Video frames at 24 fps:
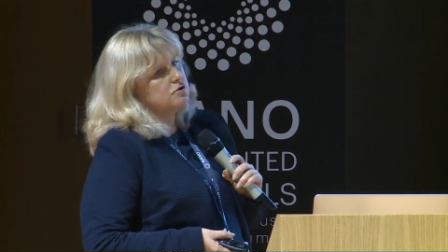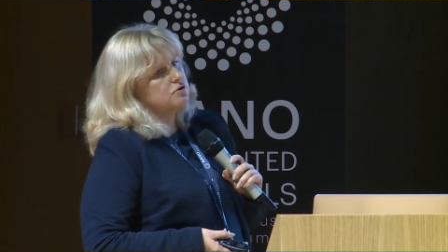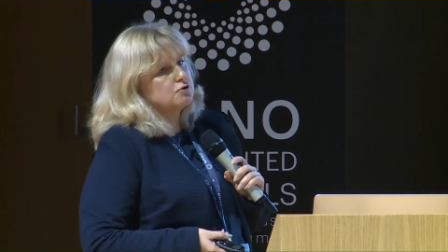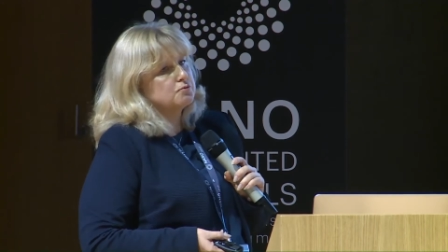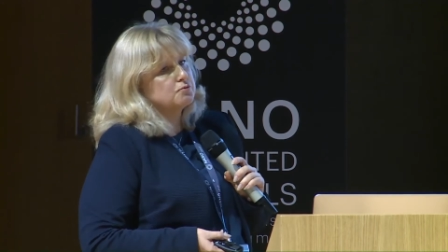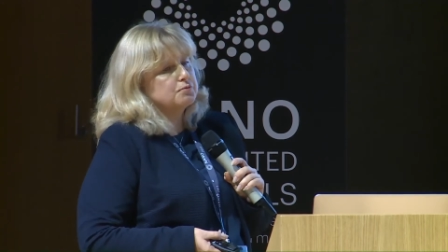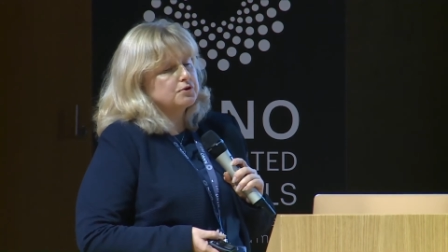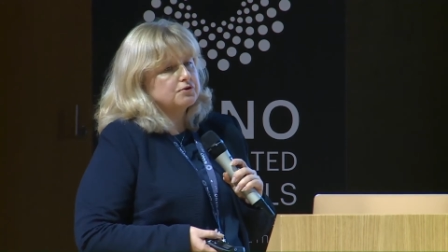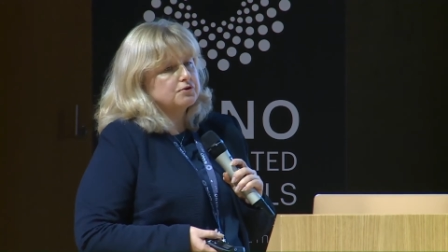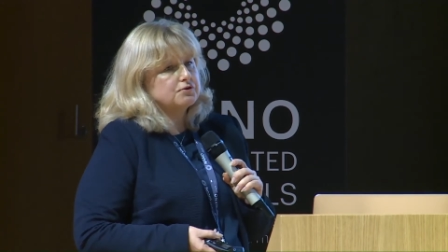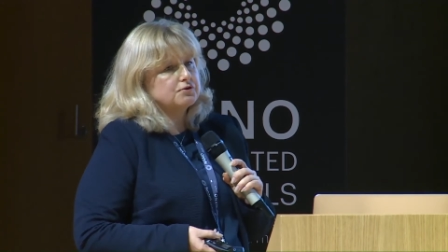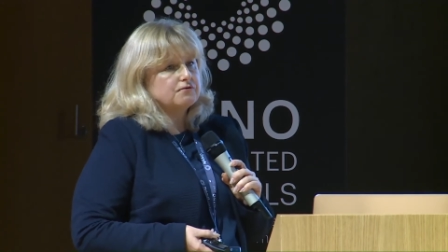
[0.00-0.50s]
and
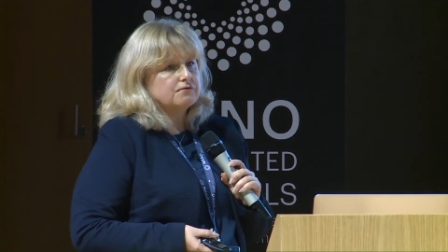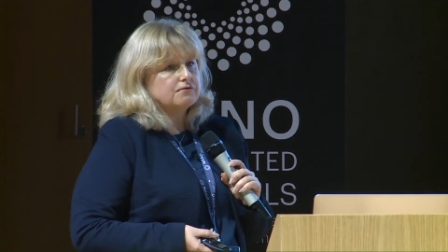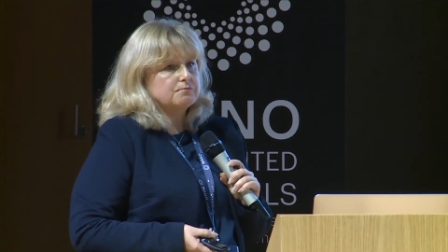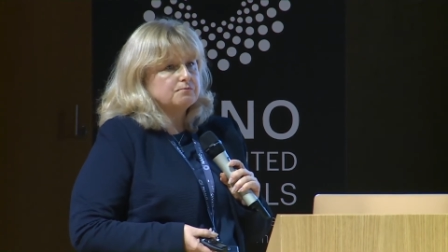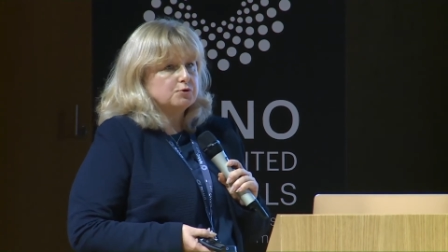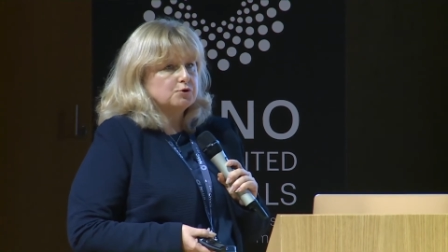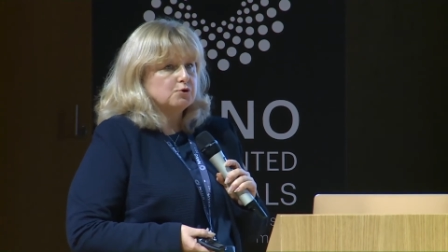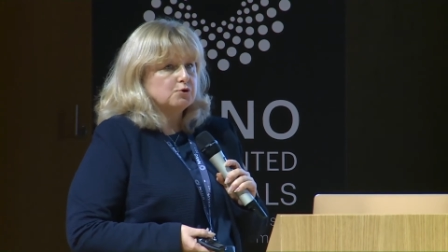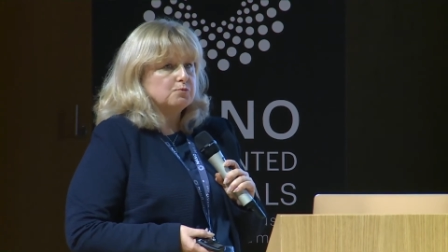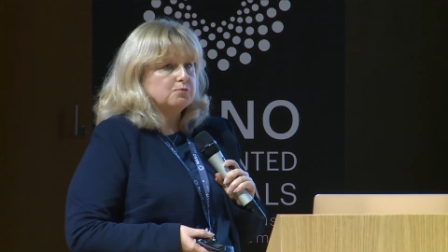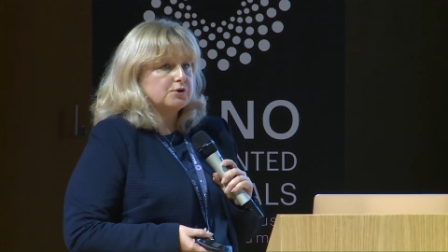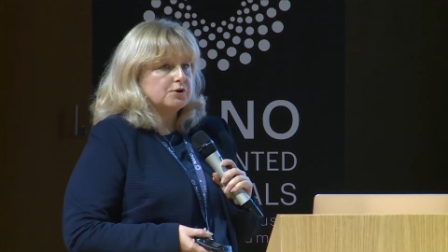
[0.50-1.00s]

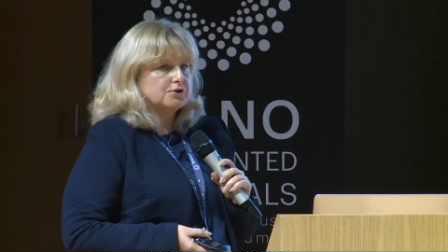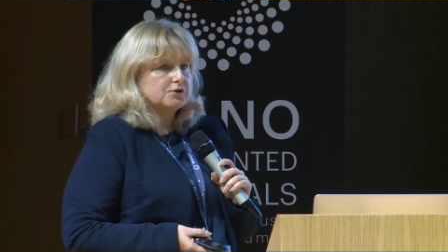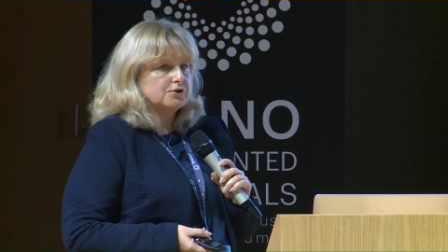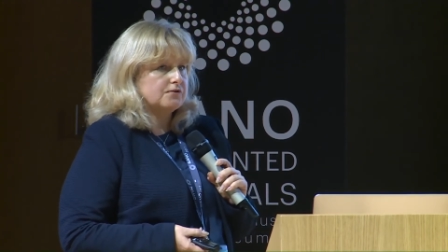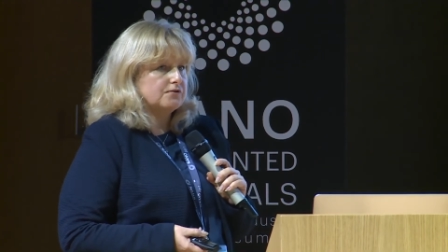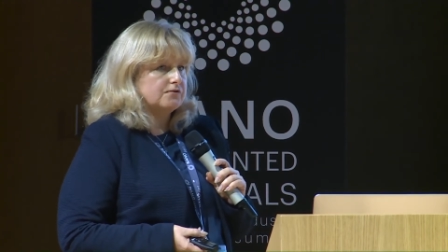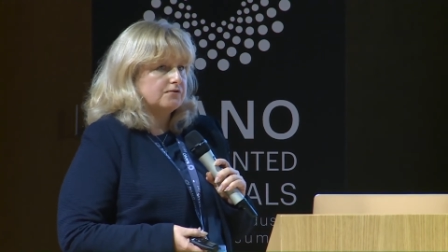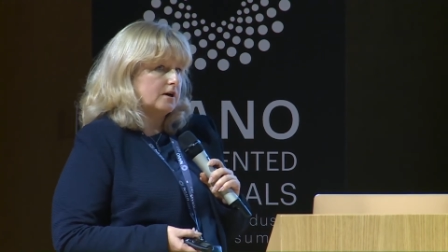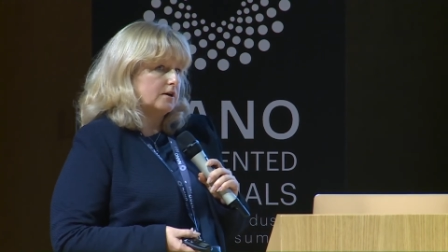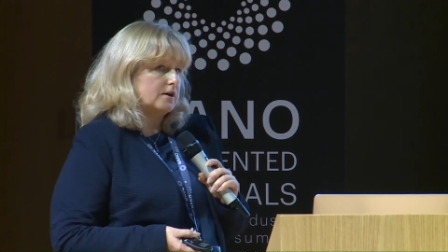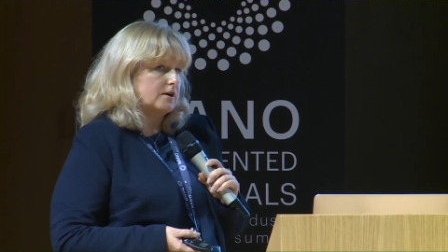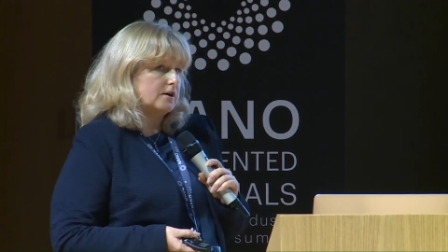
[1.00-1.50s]

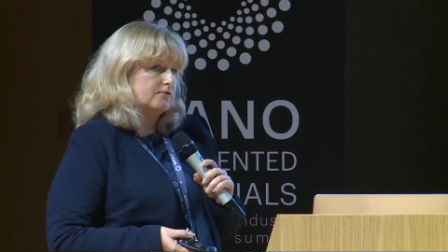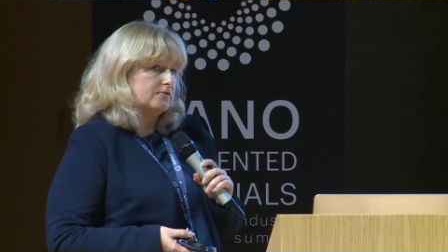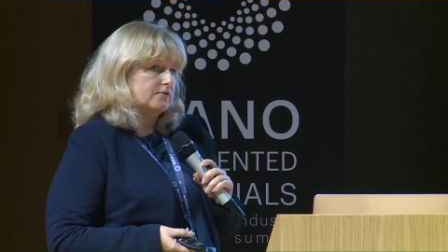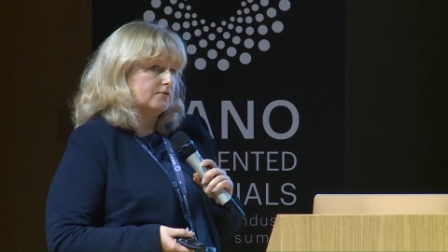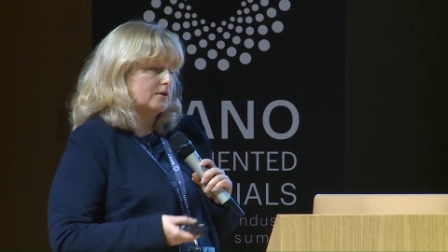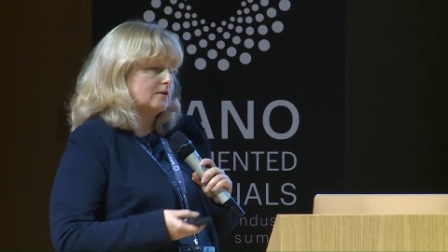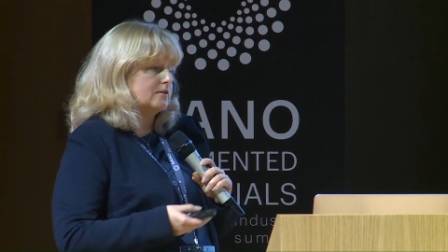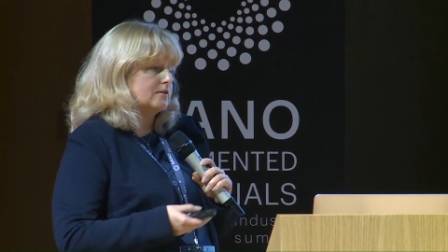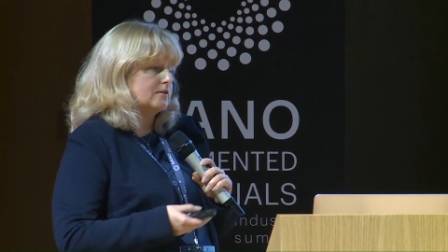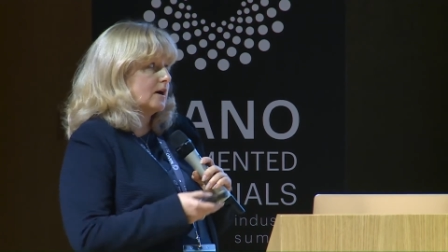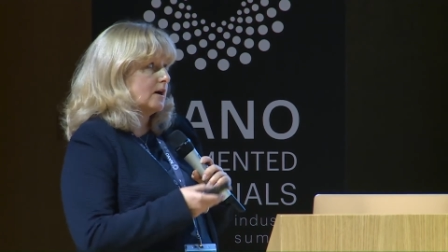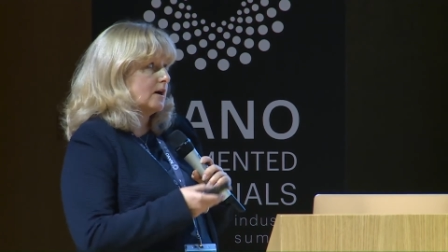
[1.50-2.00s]
2.5
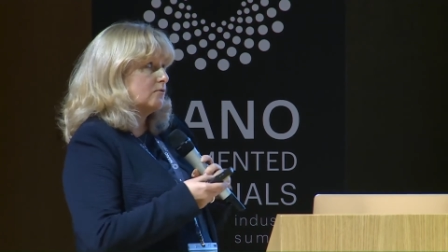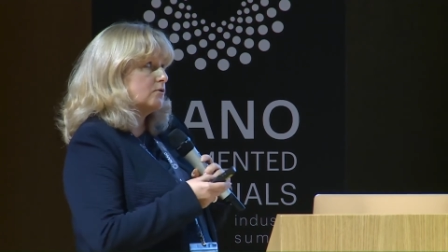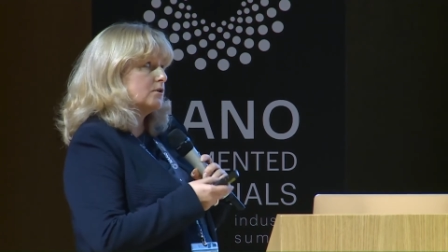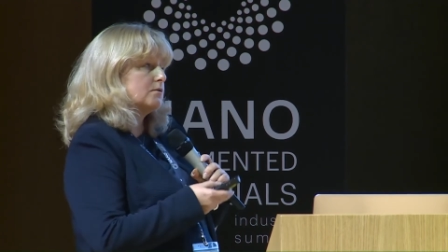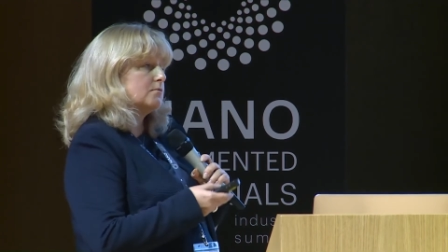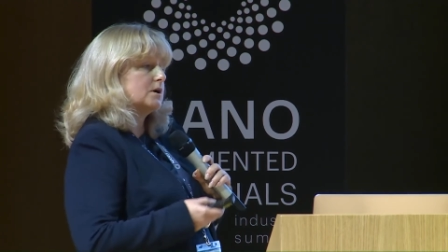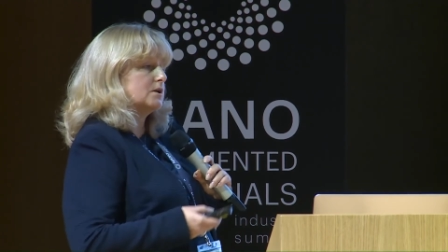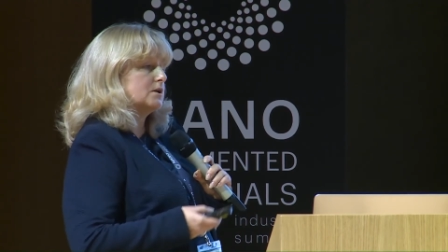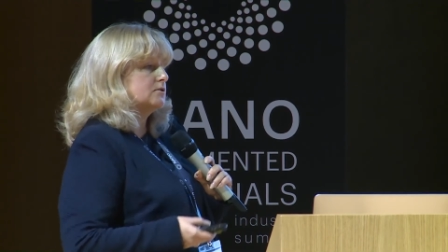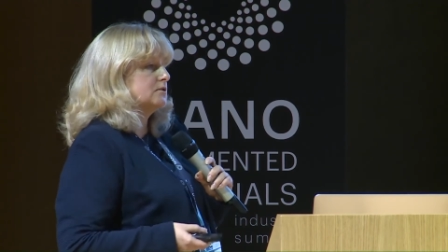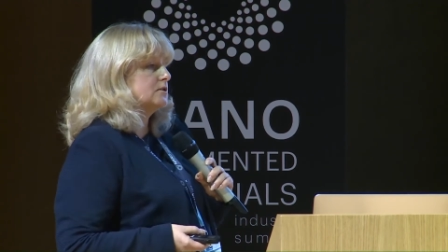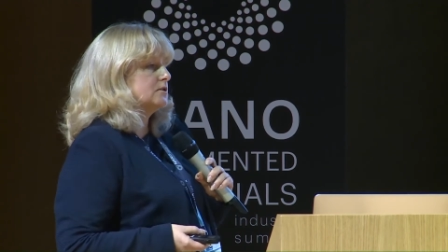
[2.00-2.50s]
in
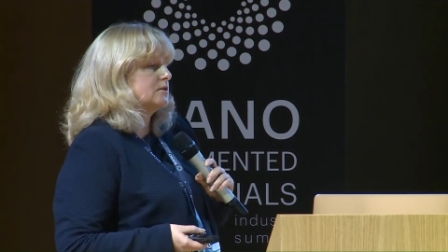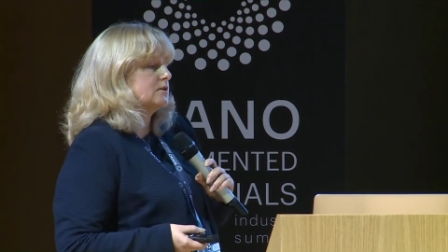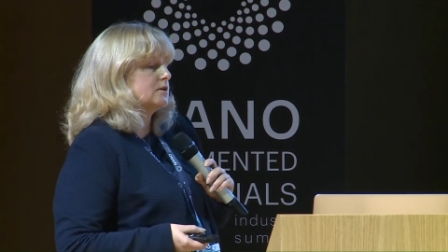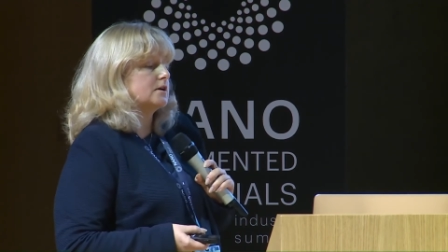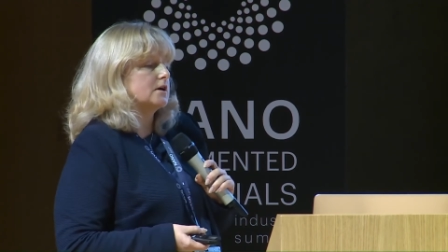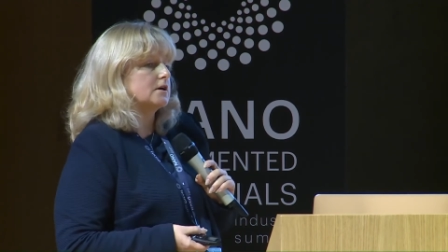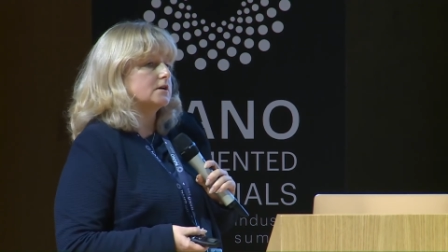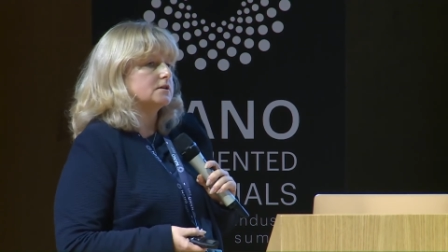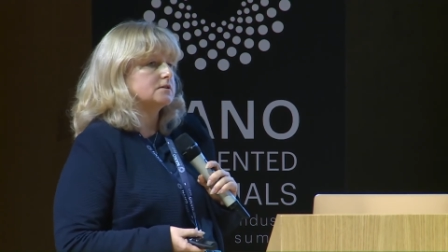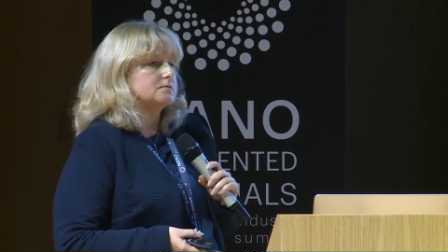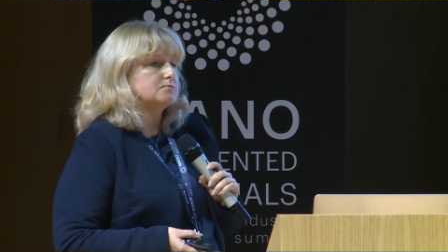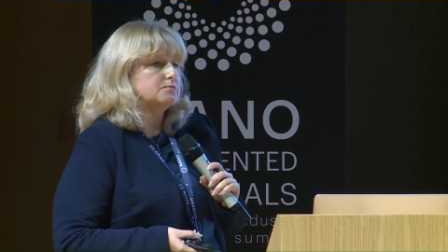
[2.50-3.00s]
our
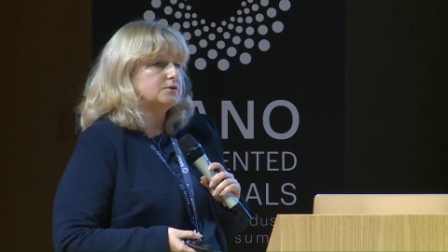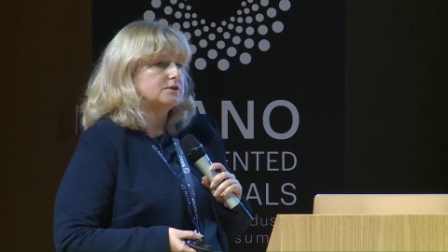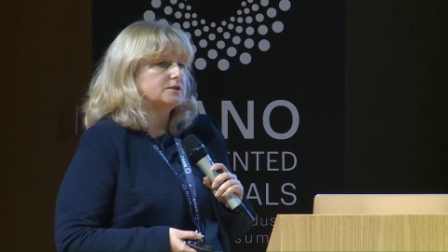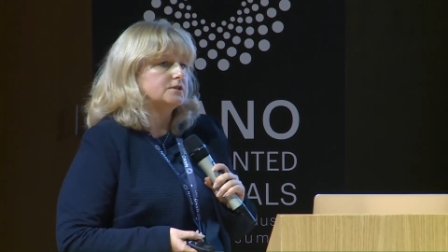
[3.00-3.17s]
materials.